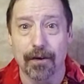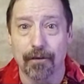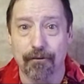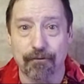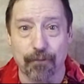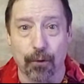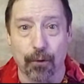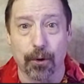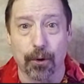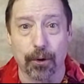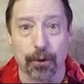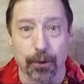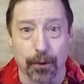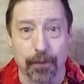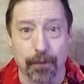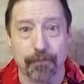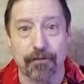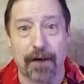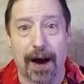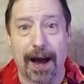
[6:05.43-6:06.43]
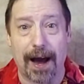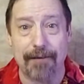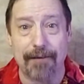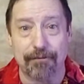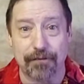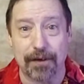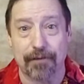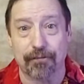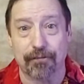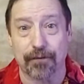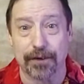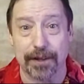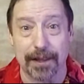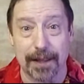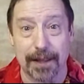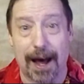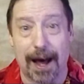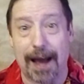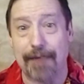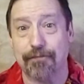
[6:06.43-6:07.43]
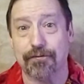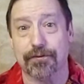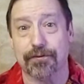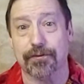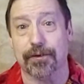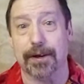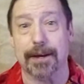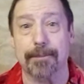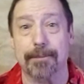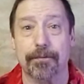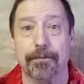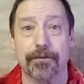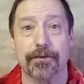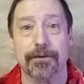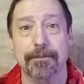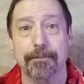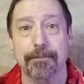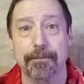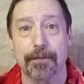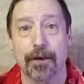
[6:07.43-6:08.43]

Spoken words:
4 or 5 different live streams.